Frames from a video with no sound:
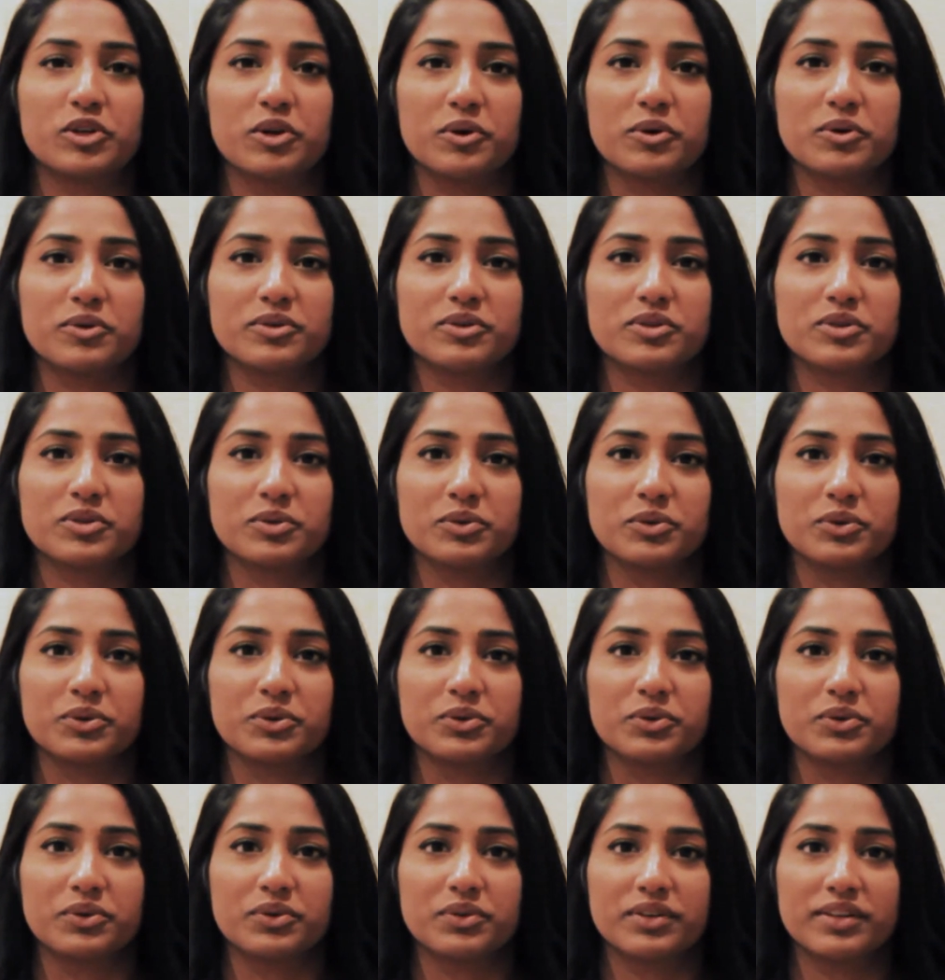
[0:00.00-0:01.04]
goes
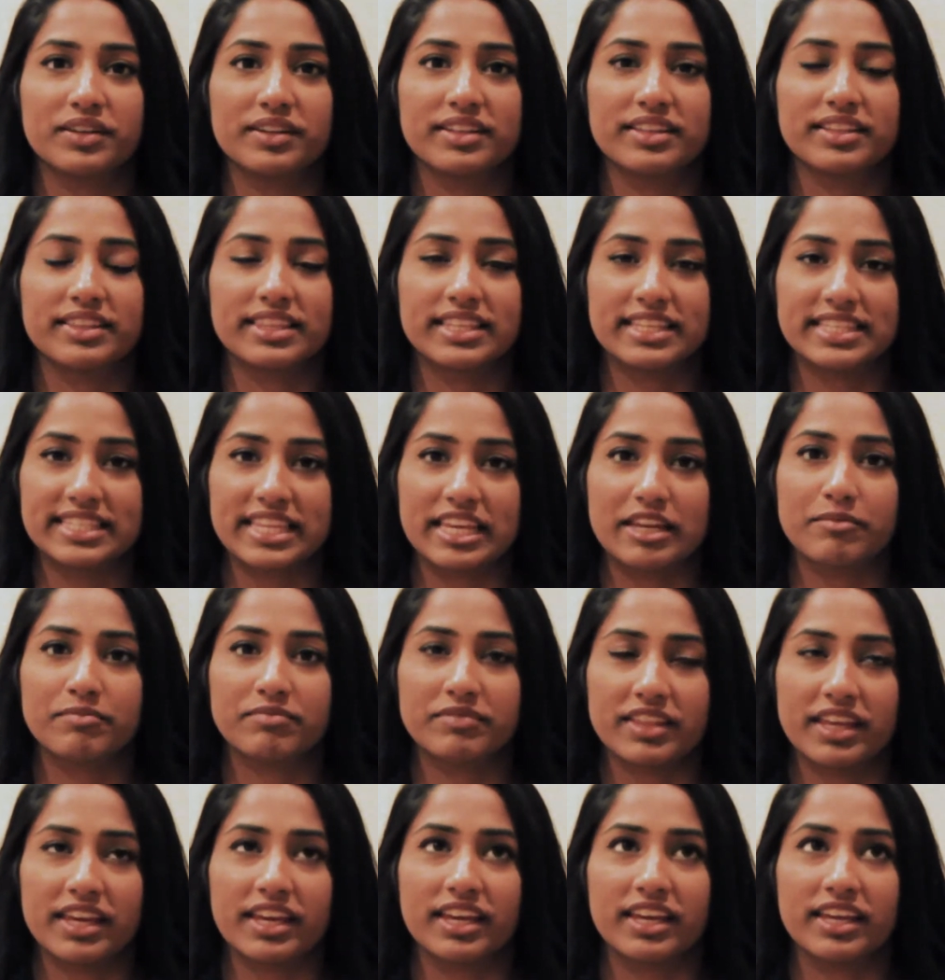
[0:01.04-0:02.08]
through the
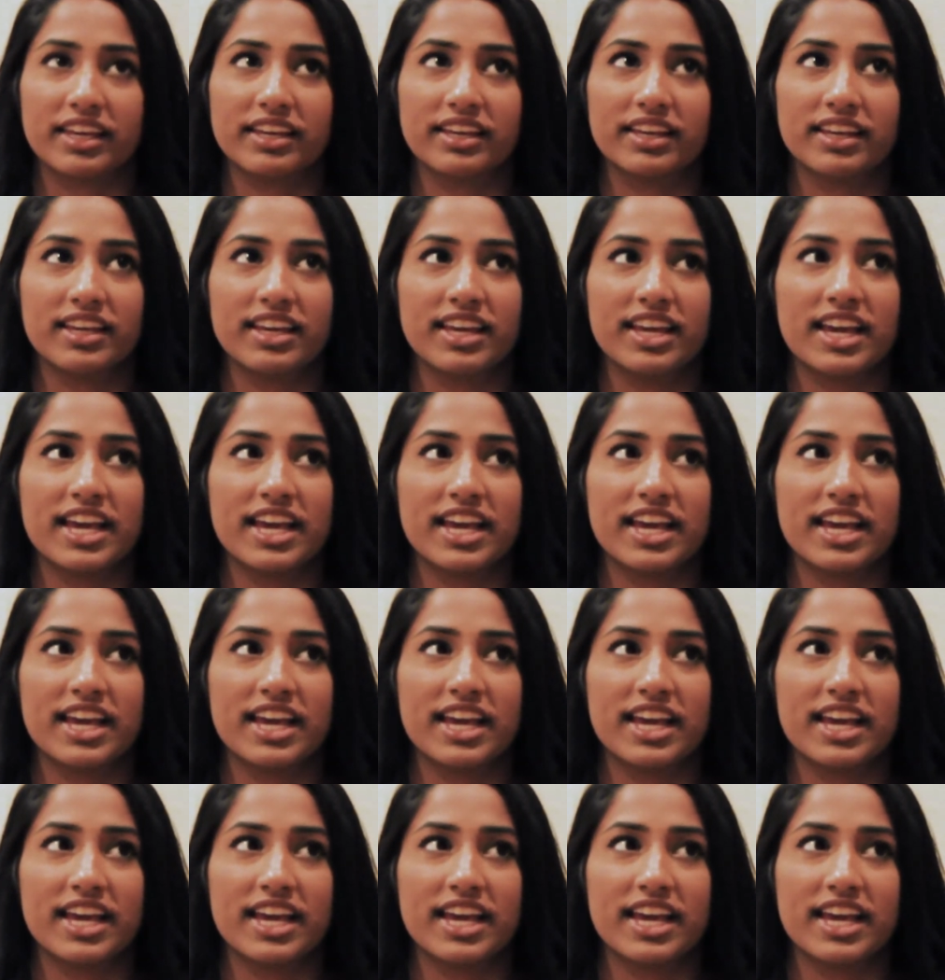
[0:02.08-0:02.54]
same thing.